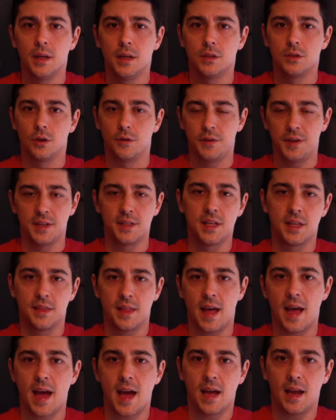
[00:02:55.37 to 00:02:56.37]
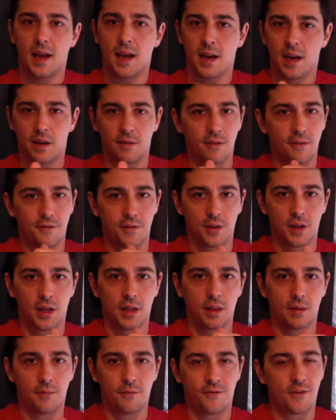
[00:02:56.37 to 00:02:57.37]
So if he's in that, I have a
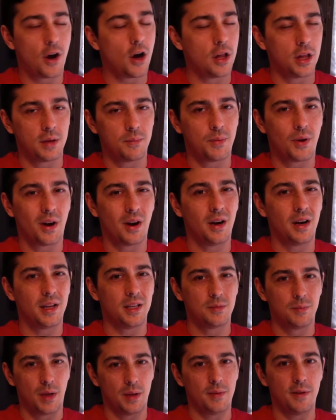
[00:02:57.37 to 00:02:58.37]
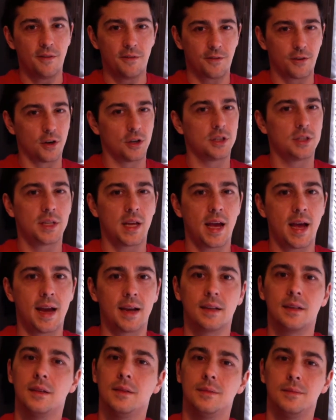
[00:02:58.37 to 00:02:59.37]
feeling the falling part is maybe first
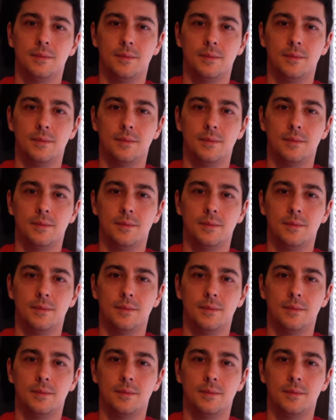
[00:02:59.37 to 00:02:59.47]
act,